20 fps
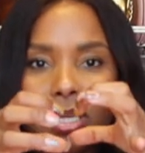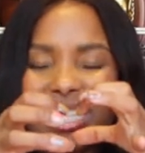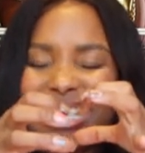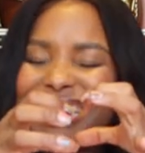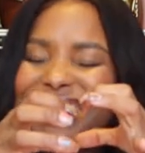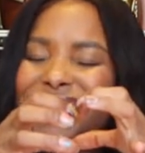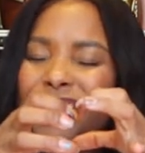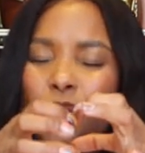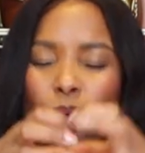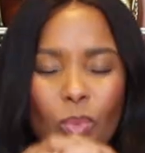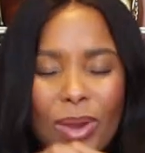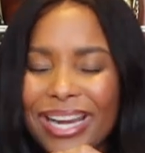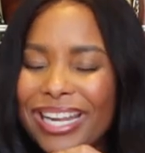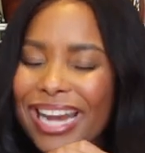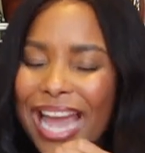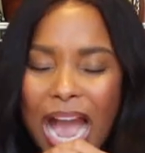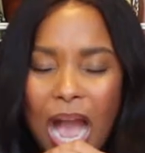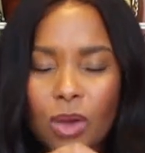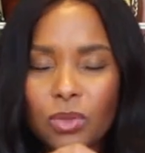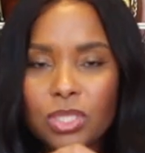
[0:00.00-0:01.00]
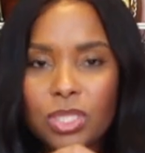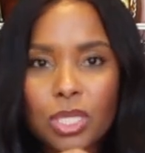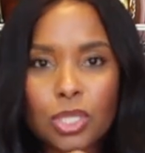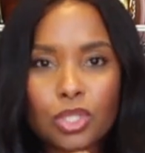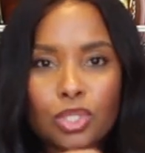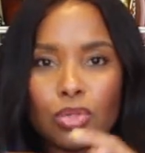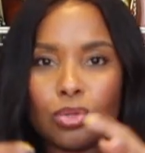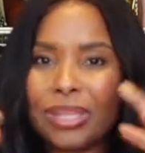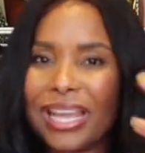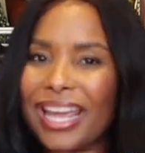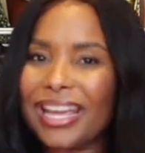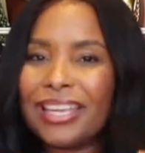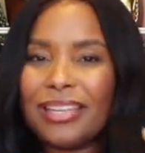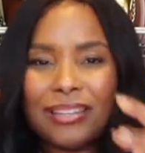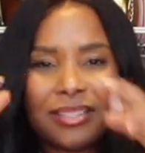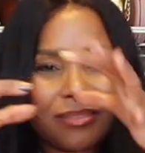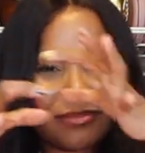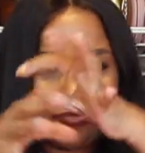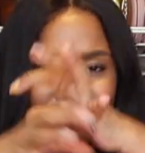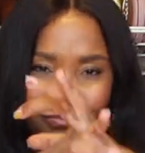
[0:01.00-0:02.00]
sweat it out so that I
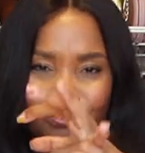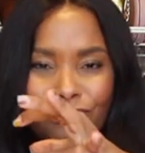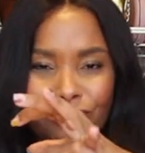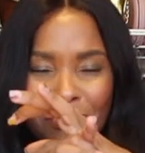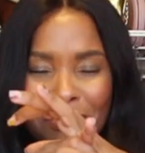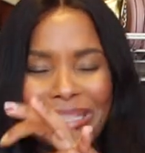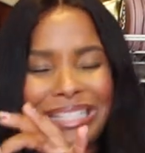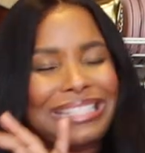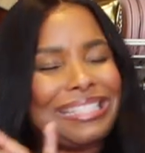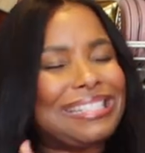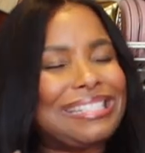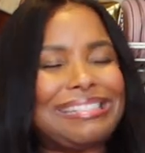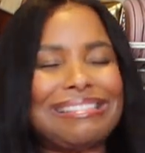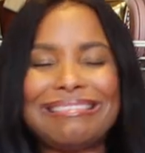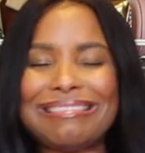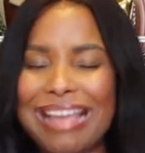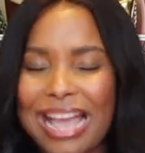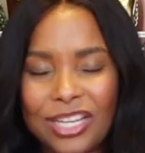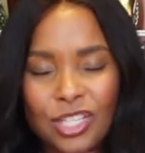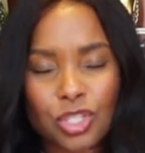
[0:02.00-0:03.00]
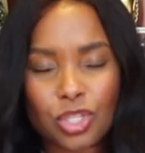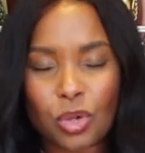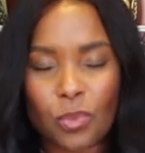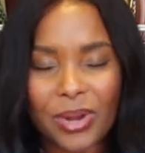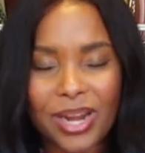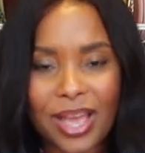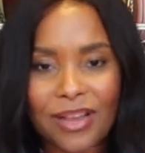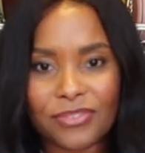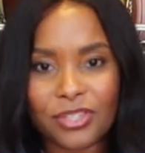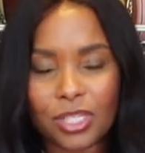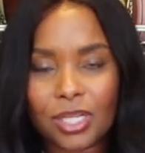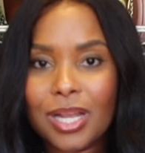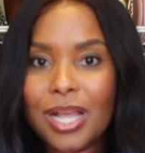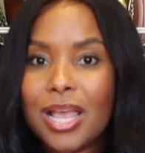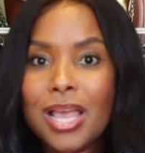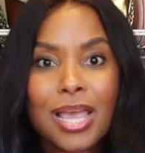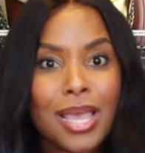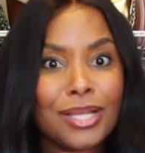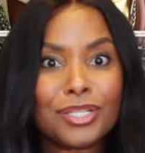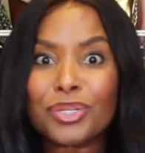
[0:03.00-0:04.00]
can be snatched or whatever.
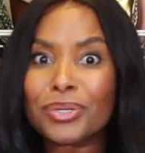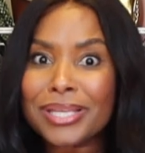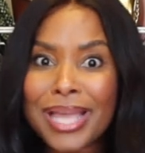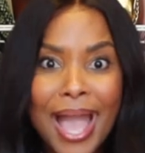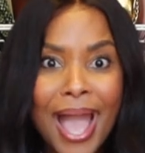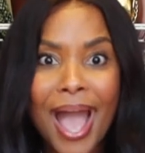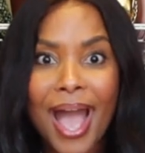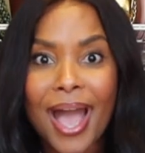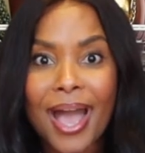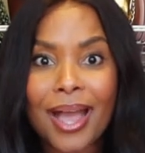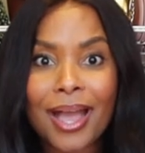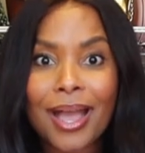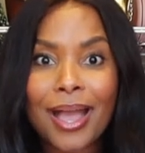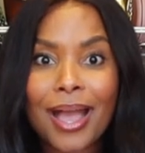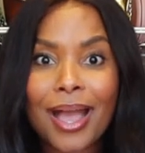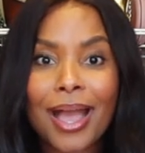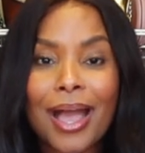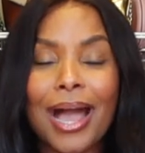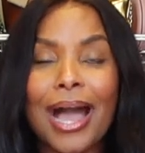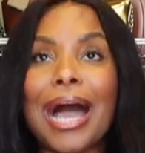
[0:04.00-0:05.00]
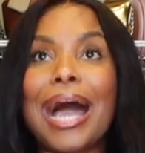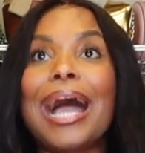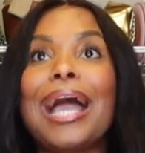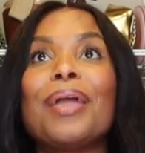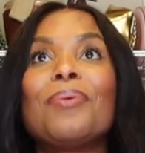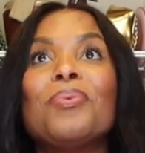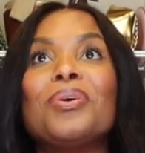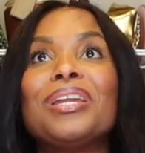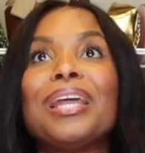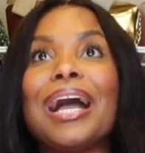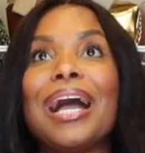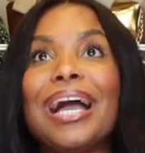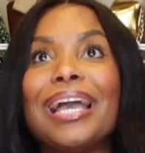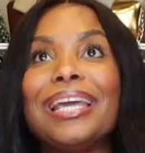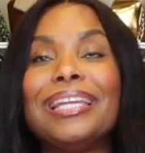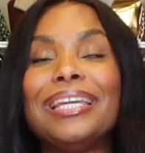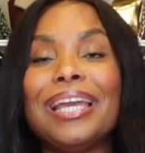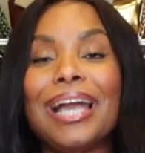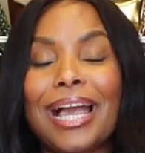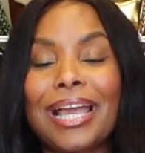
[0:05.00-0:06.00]
And so, yeah, I would
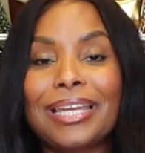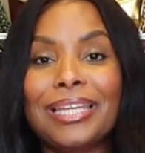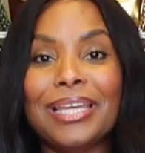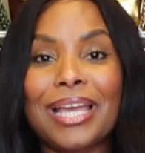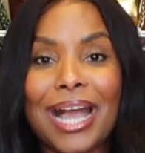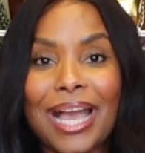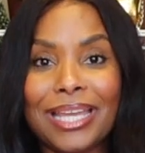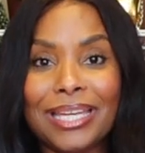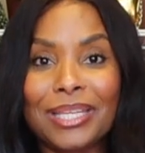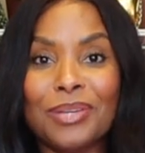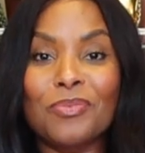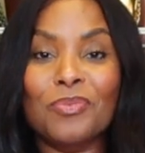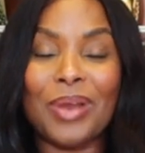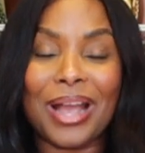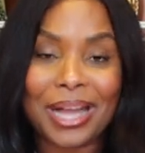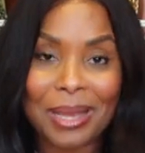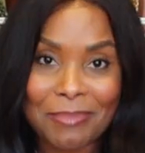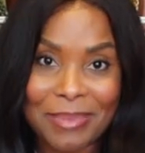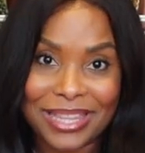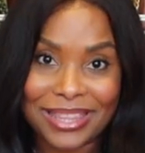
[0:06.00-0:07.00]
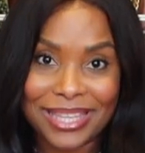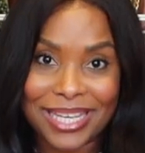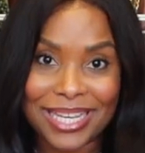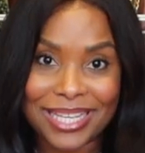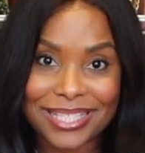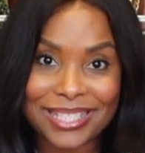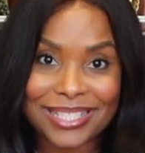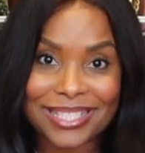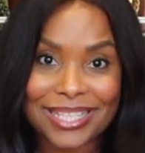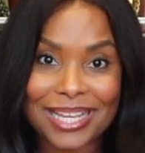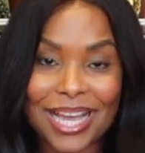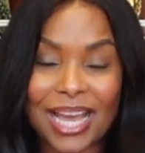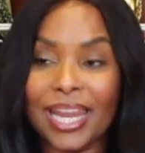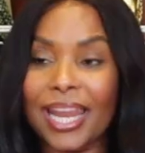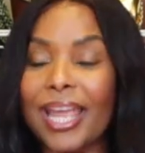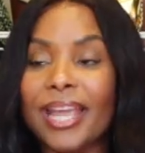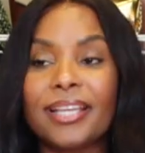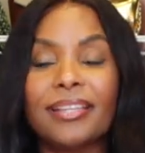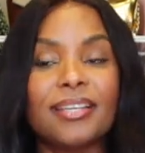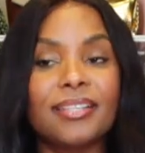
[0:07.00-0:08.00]
highly, highly, highly recommend this.
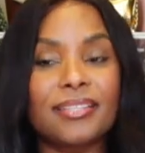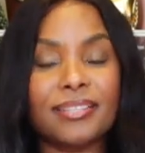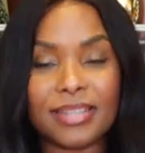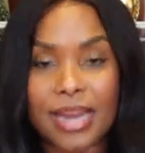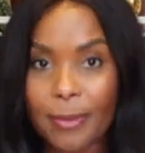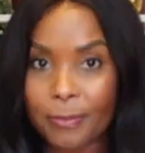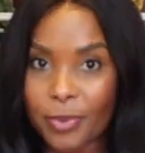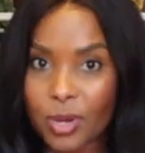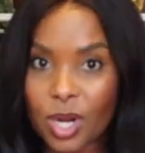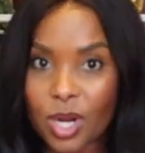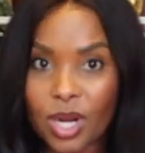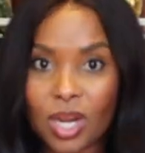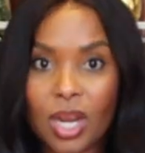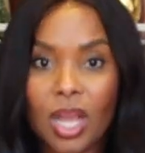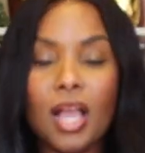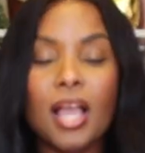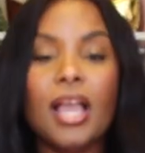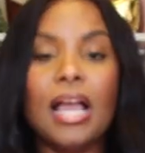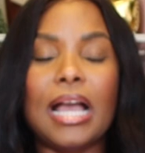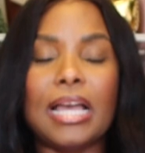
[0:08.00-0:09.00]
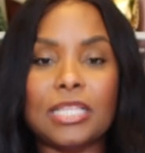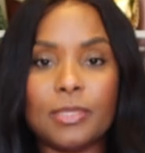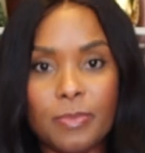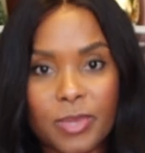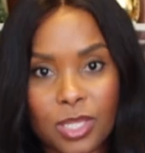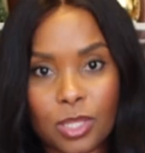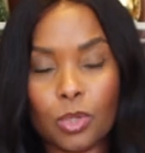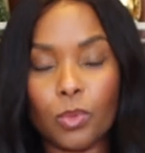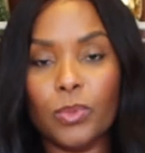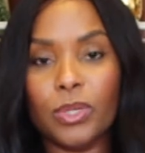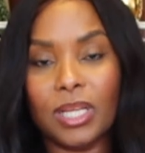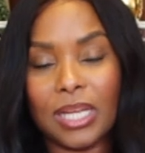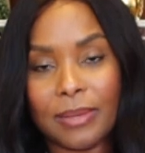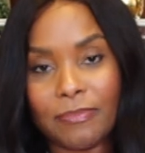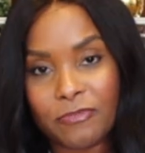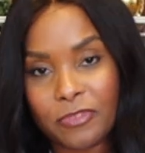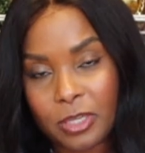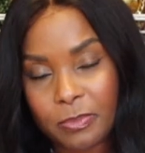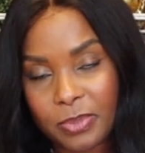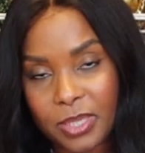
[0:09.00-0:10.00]
Like, the stepper has been the real
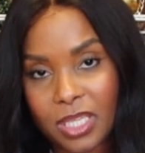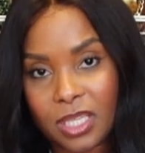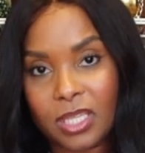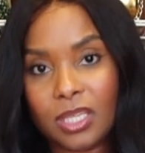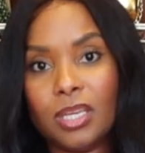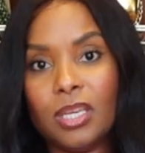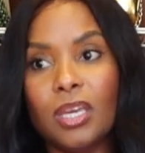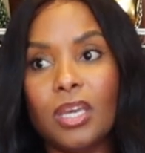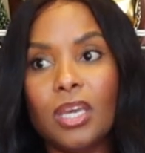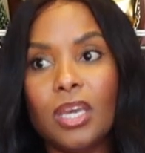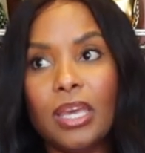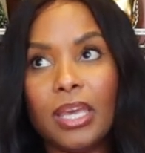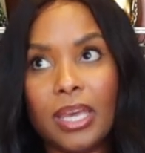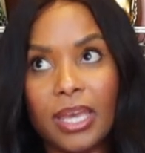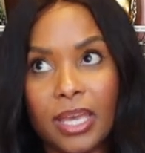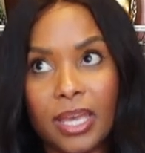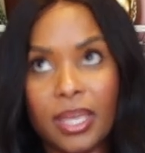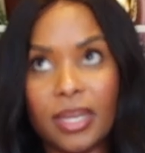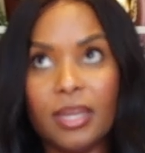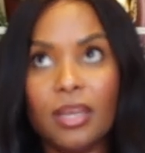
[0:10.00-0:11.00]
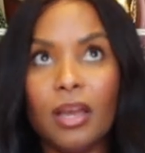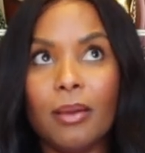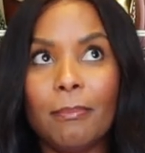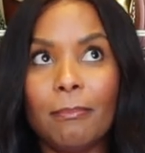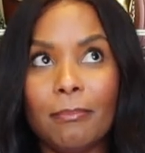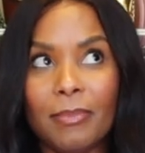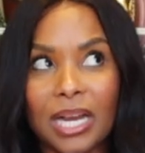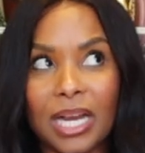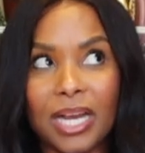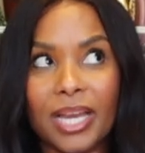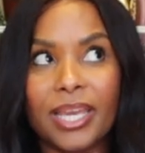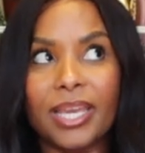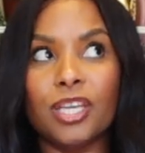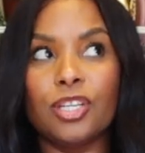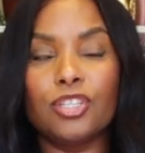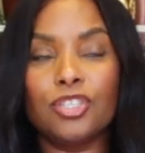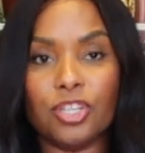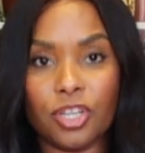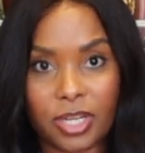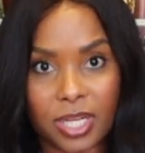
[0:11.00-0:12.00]
MVP in my
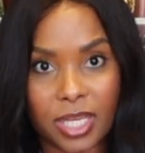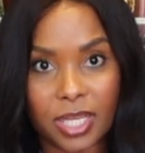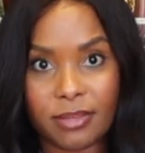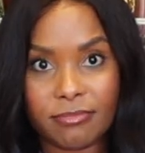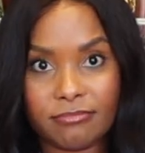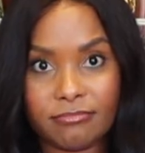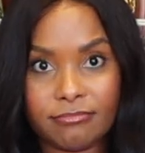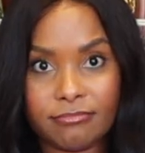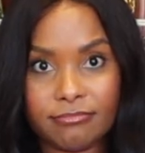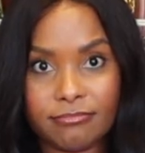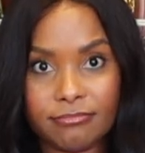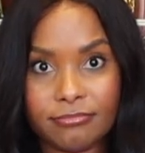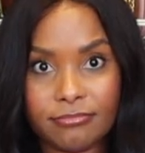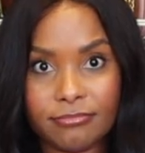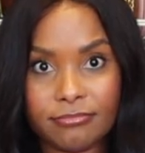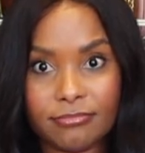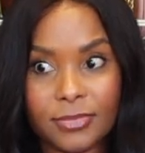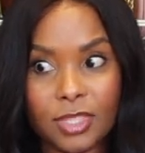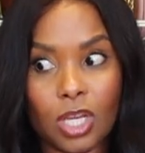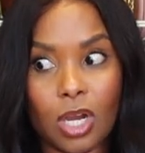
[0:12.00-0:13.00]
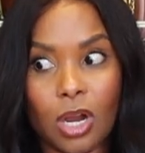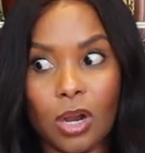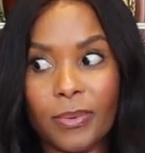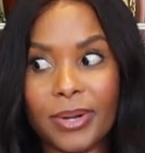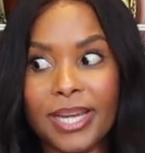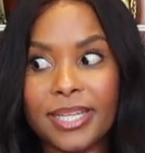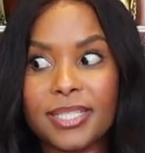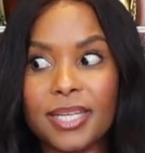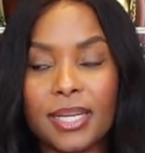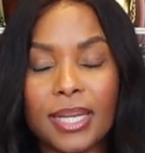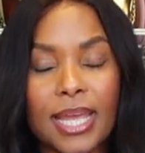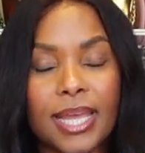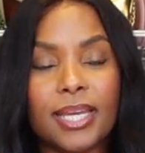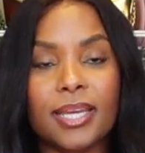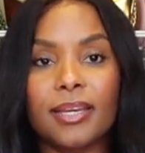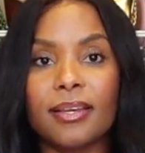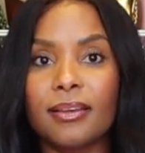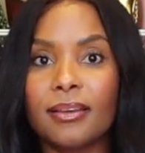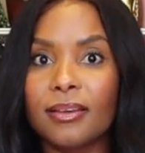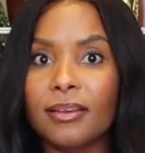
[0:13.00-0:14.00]
journey. Y'all, when I tell,
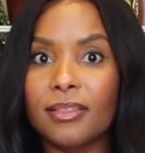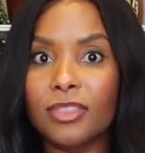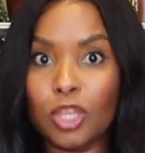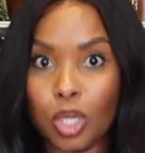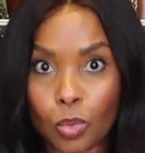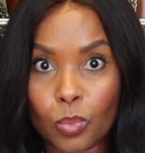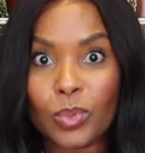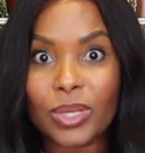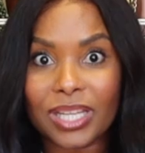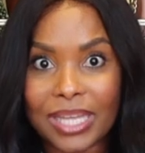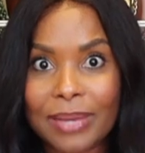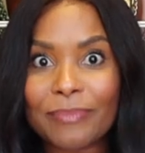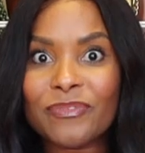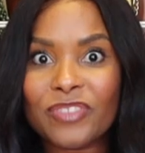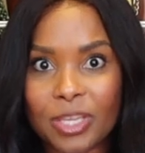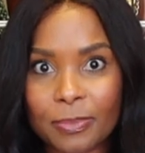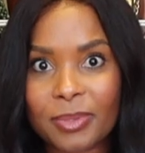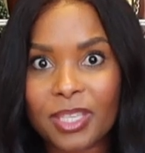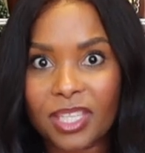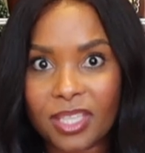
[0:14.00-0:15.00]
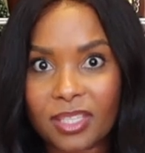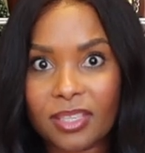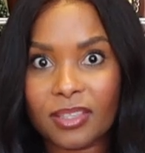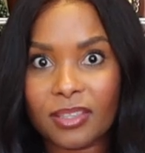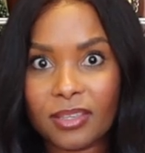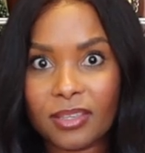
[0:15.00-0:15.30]
like, the real MVP.